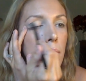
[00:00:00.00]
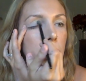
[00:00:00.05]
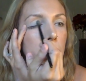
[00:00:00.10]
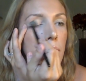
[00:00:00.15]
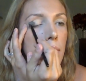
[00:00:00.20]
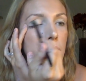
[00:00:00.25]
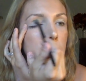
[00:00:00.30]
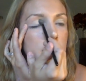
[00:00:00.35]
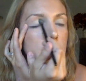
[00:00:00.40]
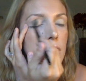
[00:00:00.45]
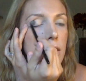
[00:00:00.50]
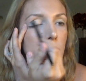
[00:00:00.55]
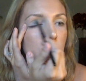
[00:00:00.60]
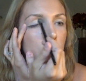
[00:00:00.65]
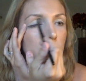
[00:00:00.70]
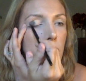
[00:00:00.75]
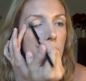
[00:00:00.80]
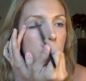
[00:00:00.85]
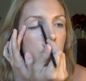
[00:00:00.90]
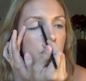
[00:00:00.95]
this is a
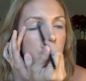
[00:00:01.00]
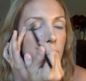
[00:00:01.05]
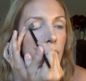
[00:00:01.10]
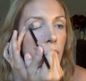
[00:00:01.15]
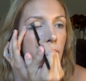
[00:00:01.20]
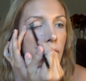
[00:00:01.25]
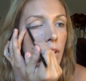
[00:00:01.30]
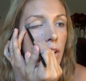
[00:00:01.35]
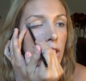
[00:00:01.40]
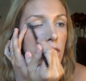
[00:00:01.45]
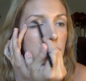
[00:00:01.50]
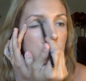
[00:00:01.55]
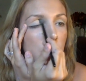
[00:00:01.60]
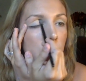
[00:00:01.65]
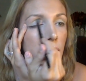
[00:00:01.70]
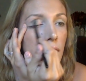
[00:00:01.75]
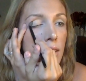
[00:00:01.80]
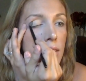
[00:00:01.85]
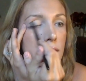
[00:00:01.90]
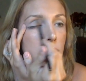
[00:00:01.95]
really forgiving
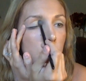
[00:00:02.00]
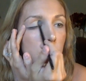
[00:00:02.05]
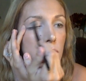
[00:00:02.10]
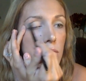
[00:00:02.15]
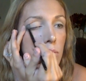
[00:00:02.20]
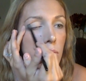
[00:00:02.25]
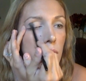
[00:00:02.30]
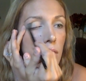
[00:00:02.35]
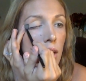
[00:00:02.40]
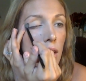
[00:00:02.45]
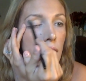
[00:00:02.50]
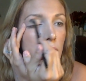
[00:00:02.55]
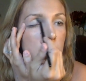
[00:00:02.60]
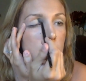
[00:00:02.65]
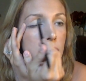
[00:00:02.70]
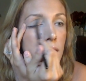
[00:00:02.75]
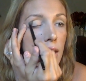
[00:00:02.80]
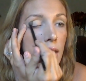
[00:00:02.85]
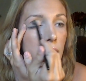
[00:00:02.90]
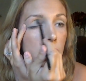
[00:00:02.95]
shade, so it's really
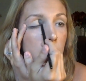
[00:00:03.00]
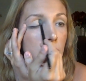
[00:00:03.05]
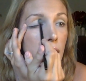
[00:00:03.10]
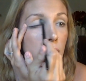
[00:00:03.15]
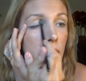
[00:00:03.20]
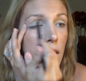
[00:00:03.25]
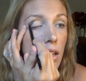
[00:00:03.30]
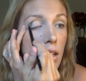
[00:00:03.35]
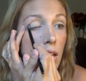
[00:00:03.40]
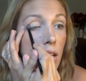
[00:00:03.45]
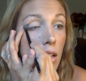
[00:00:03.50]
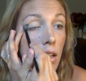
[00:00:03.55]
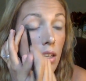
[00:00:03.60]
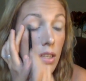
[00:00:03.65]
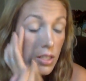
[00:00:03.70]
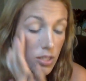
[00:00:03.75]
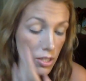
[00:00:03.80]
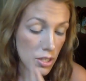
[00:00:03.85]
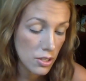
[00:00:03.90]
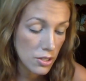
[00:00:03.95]
easy
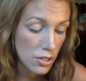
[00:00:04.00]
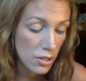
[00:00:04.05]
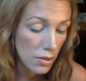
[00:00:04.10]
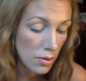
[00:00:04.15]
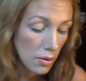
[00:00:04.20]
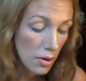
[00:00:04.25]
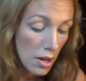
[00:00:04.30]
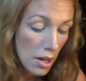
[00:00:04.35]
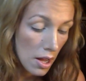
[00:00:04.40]
to do.